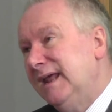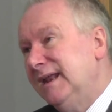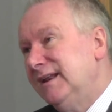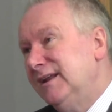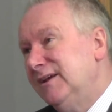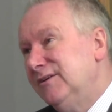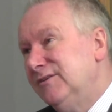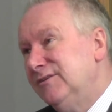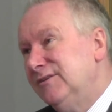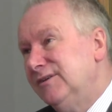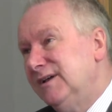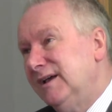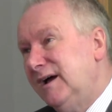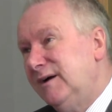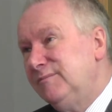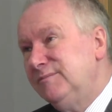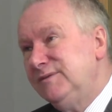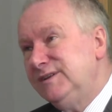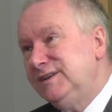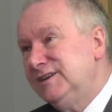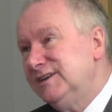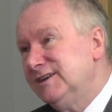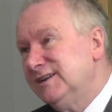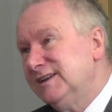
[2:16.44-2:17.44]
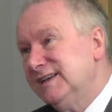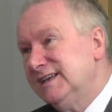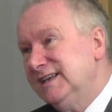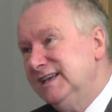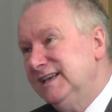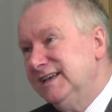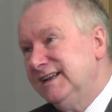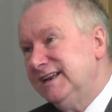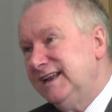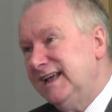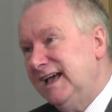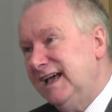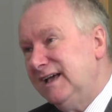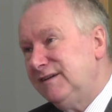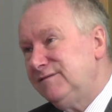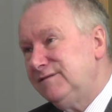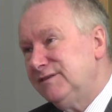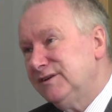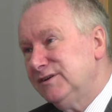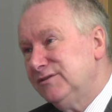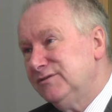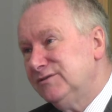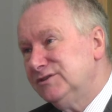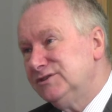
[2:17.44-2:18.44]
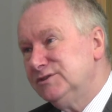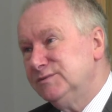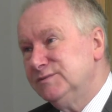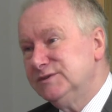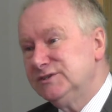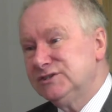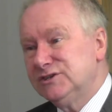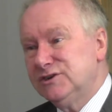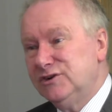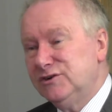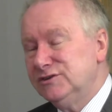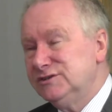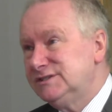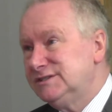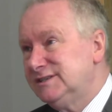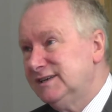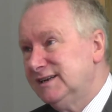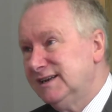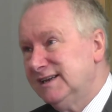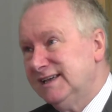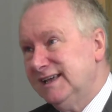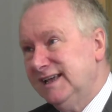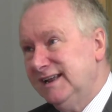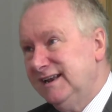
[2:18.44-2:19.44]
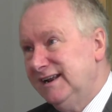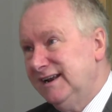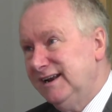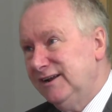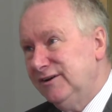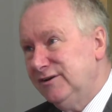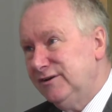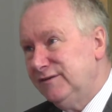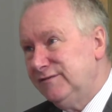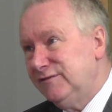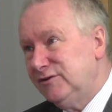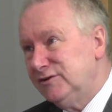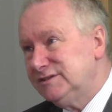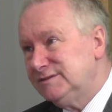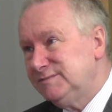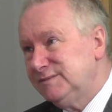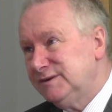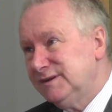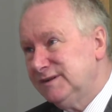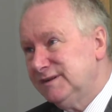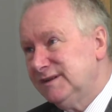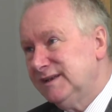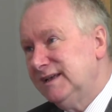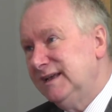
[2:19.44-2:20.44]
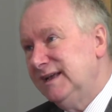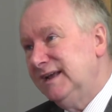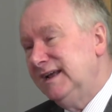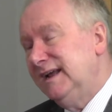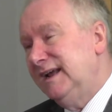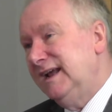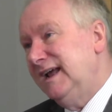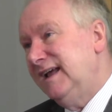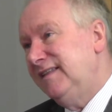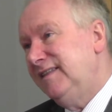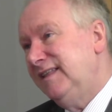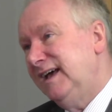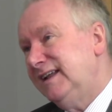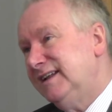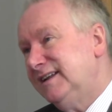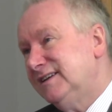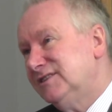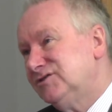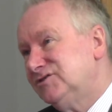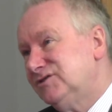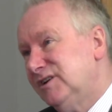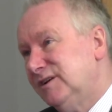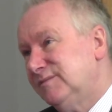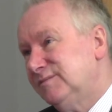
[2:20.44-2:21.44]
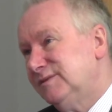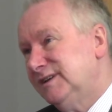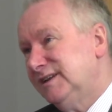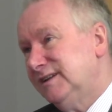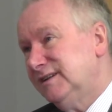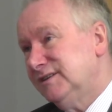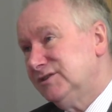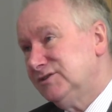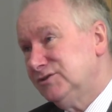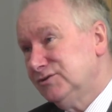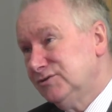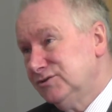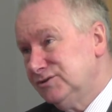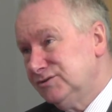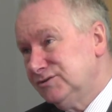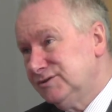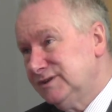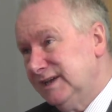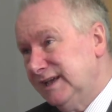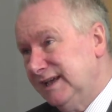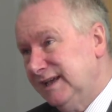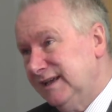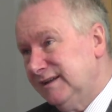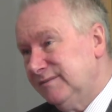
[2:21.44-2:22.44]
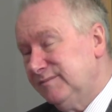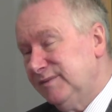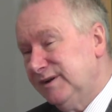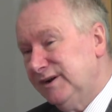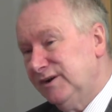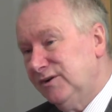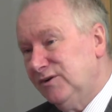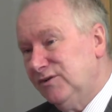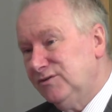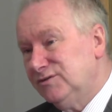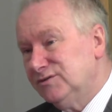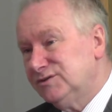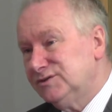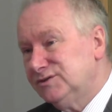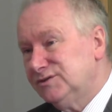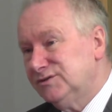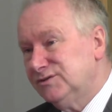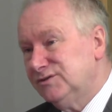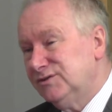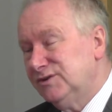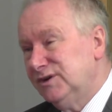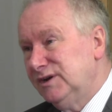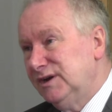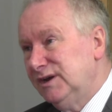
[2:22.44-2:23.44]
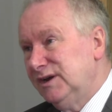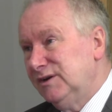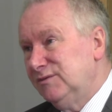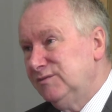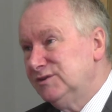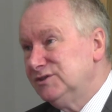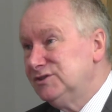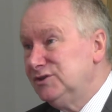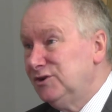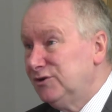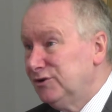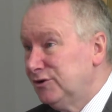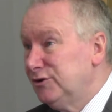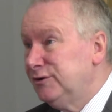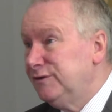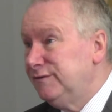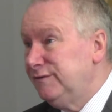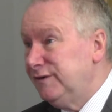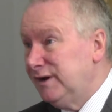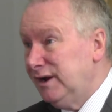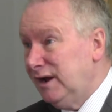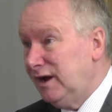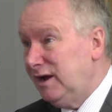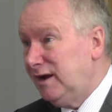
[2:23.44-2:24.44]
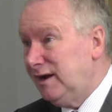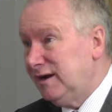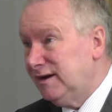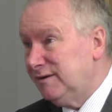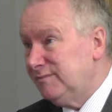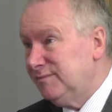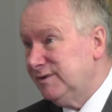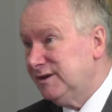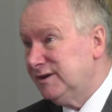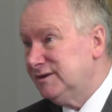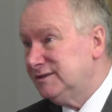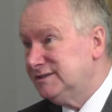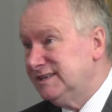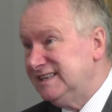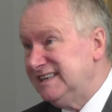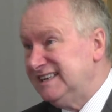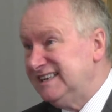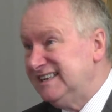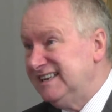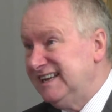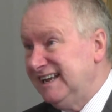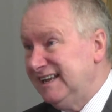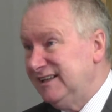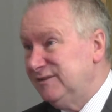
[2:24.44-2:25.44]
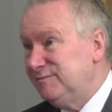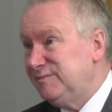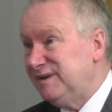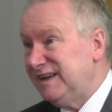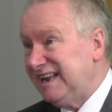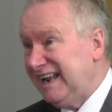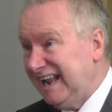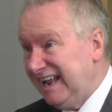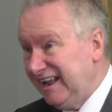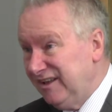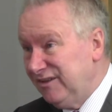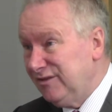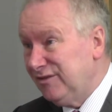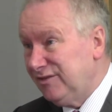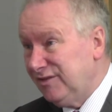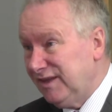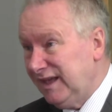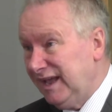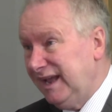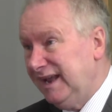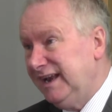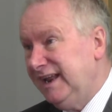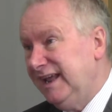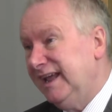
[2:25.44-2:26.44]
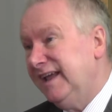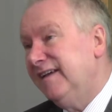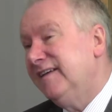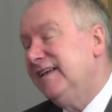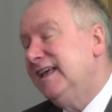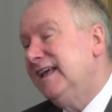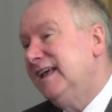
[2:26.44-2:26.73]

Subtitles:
Now, up until a year and a half ago, she was constantly in and out of hospital. And that disrupted her social care, but it also was not good for her because it didn't help her health any.